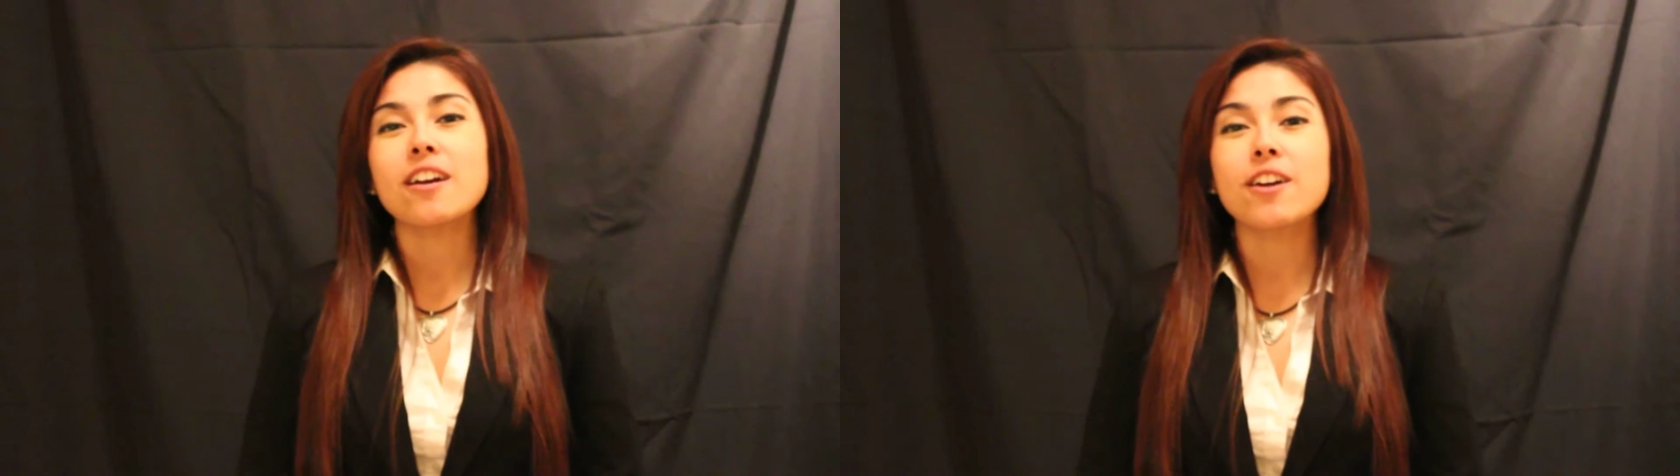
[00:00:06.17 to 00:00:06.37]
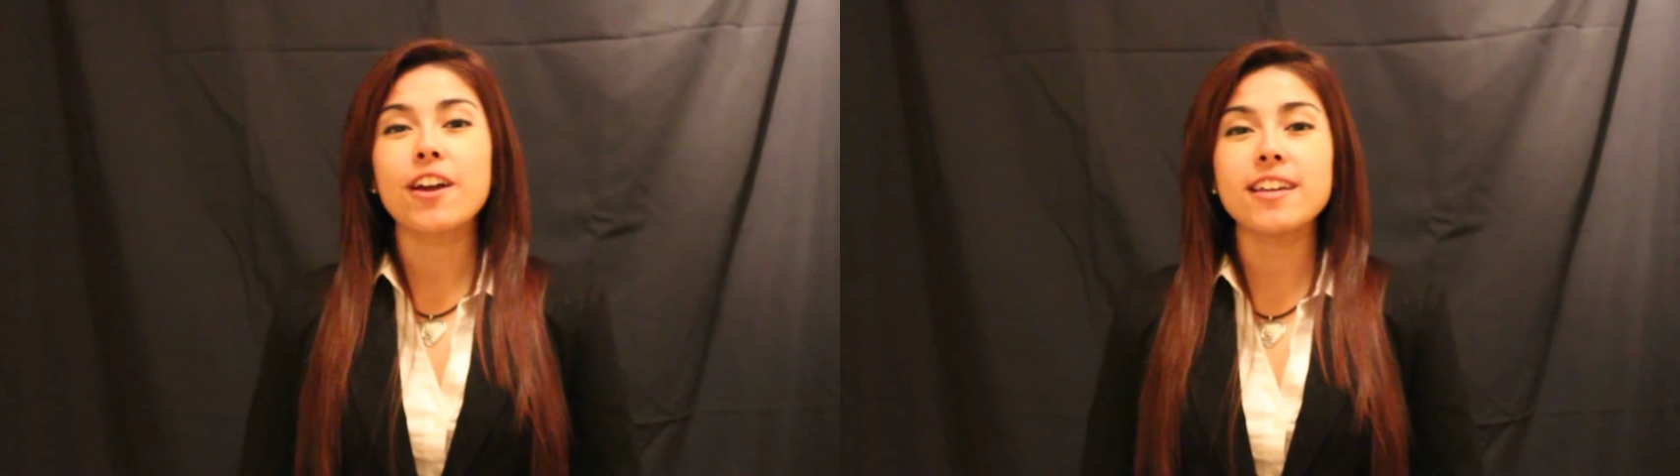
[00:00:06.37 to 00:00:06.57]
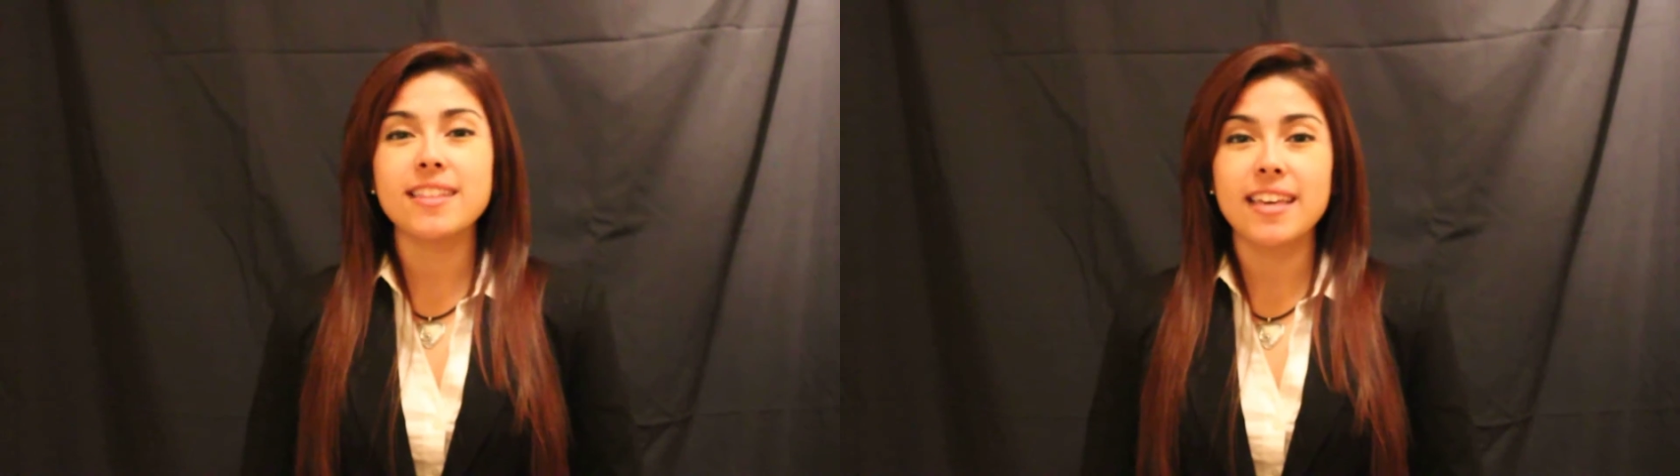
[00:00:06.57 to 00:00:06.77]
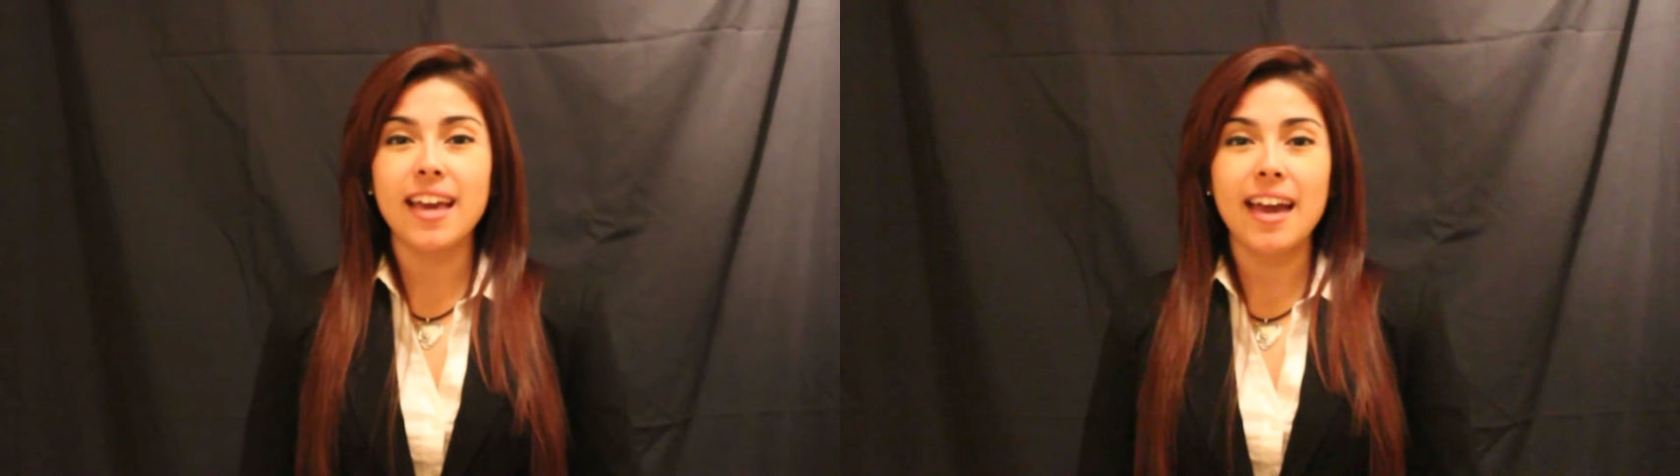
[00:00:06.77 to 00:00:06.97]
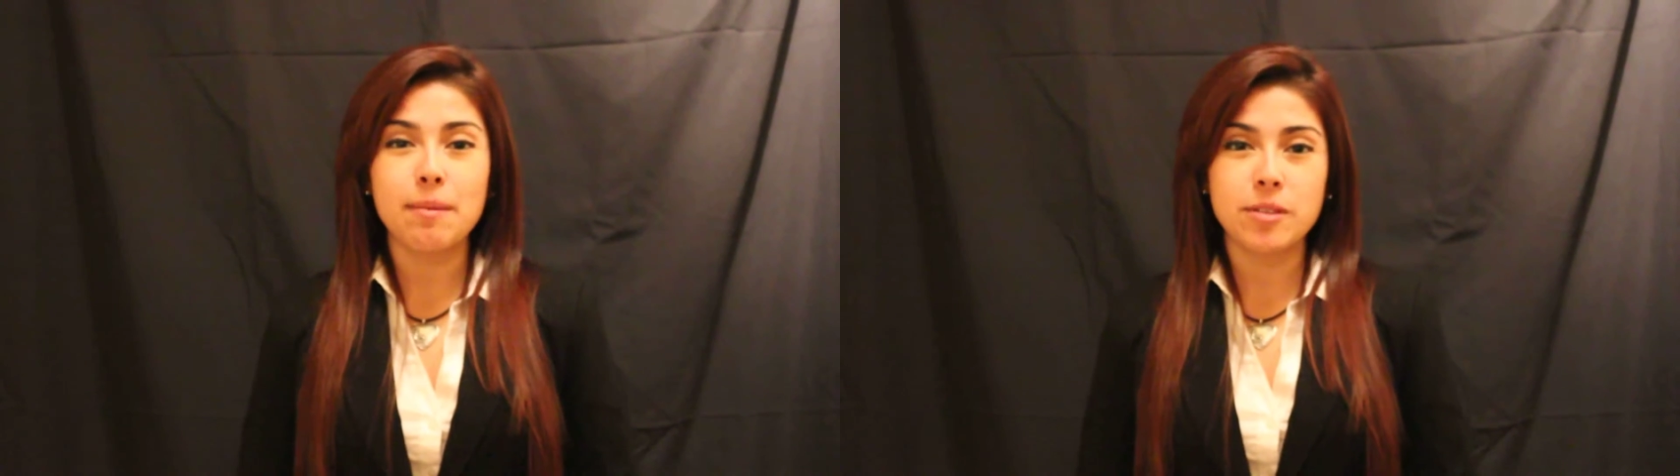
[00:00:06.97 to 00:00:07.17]
Currently,
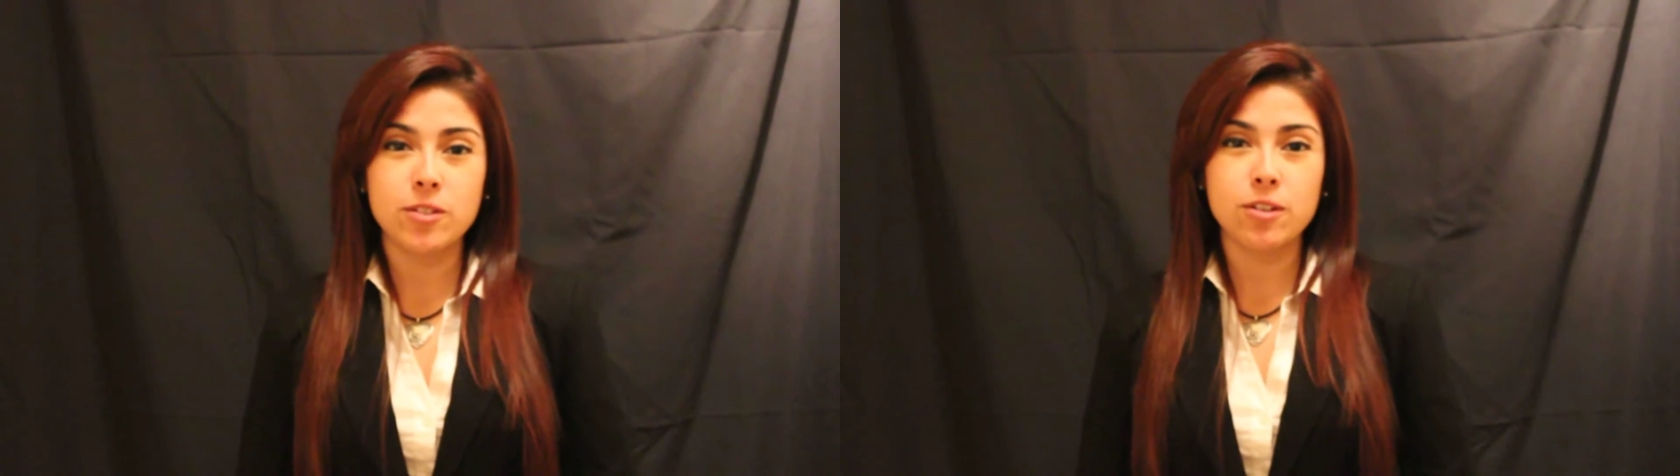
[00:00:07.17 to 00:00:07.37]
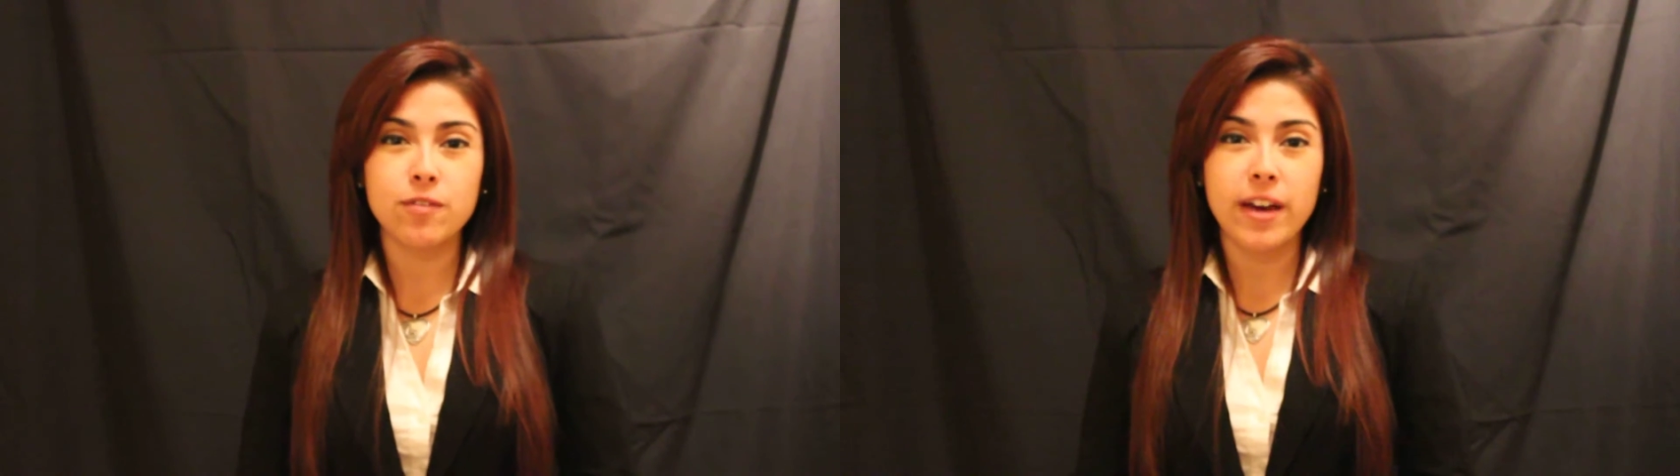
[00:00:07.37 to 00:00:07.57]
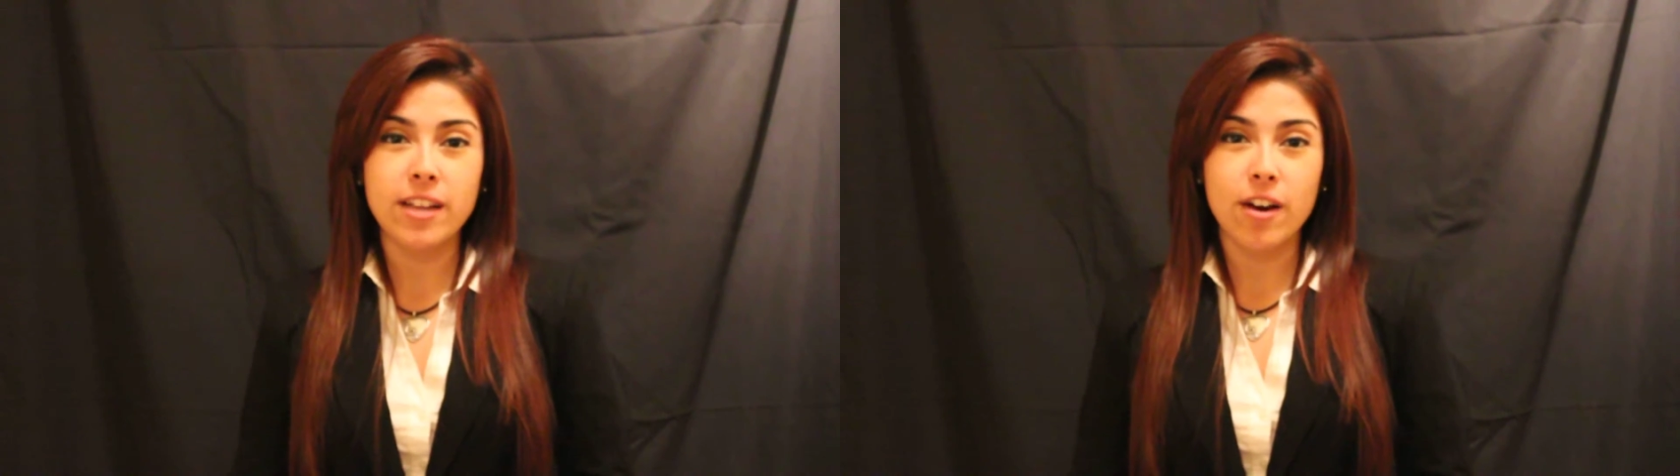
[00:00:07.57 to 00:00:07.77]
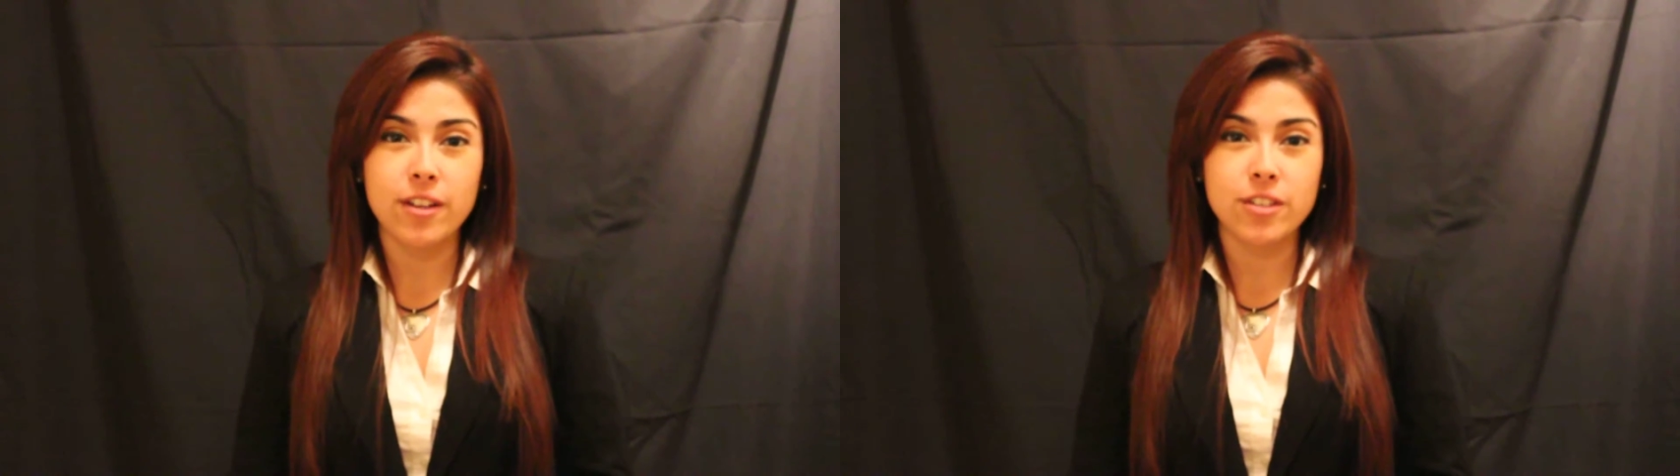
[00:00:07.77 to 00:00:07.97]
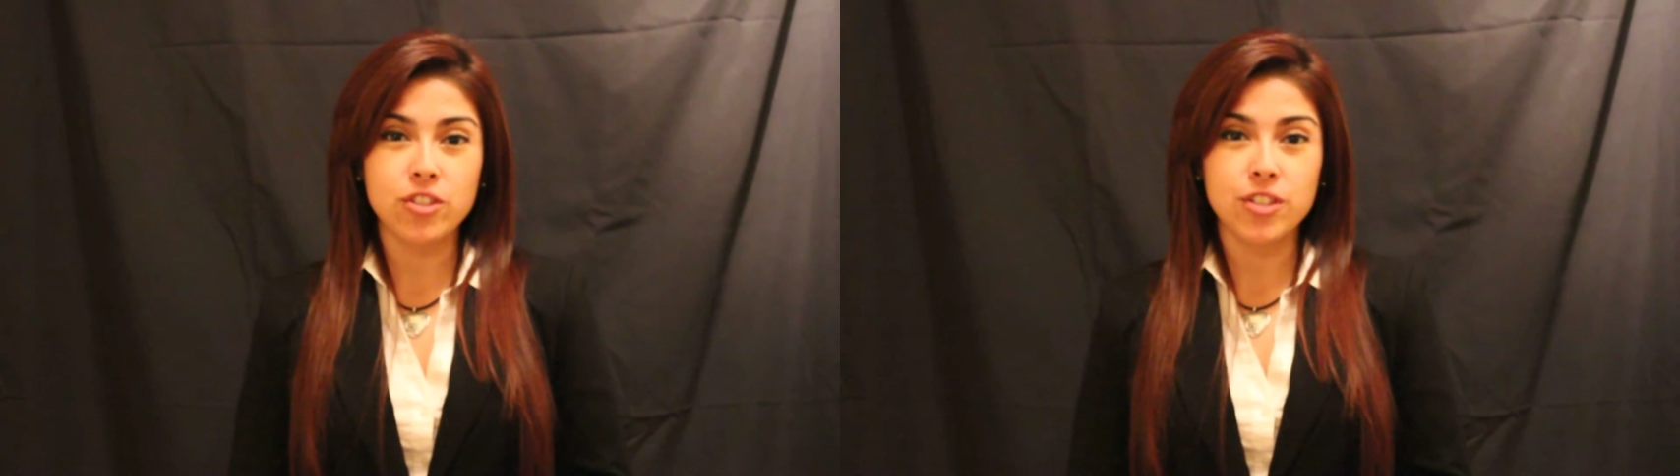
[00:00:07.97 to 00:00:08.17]
I am a certified
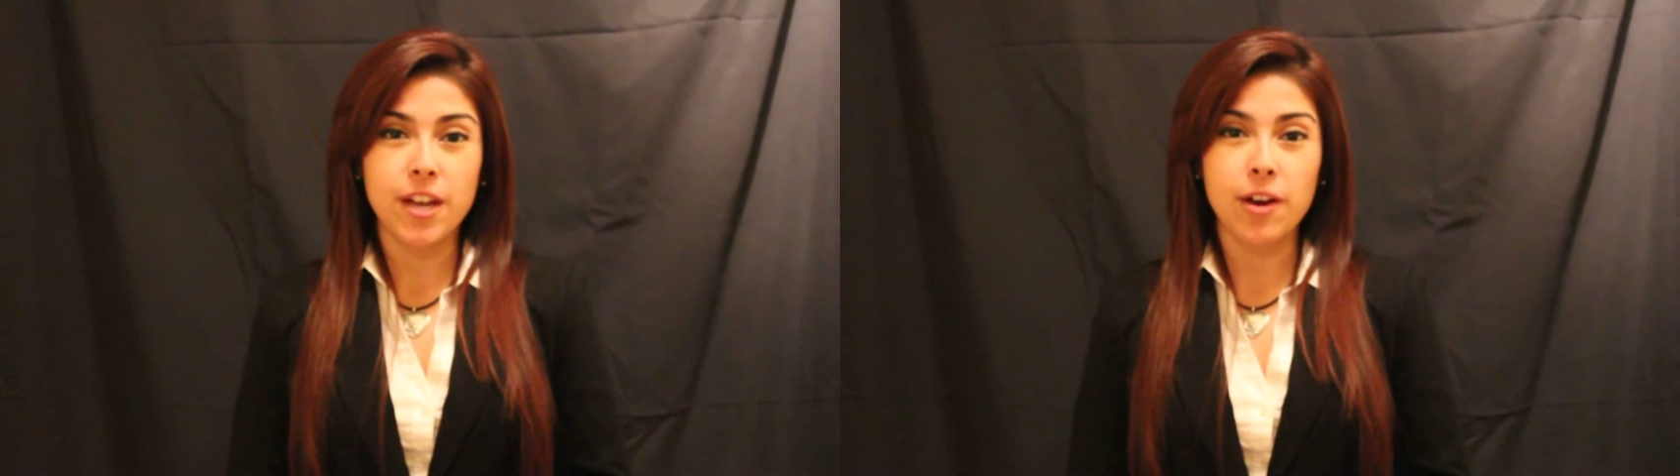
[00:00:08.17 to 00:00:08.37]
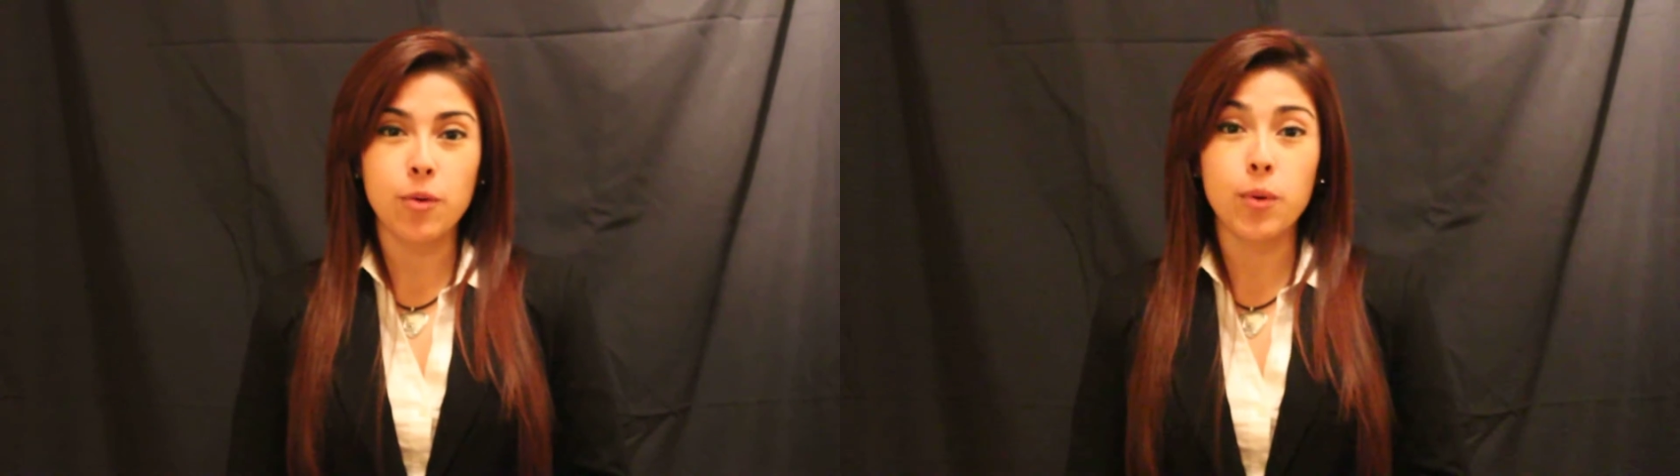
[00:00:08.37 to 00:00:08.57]
audio engineer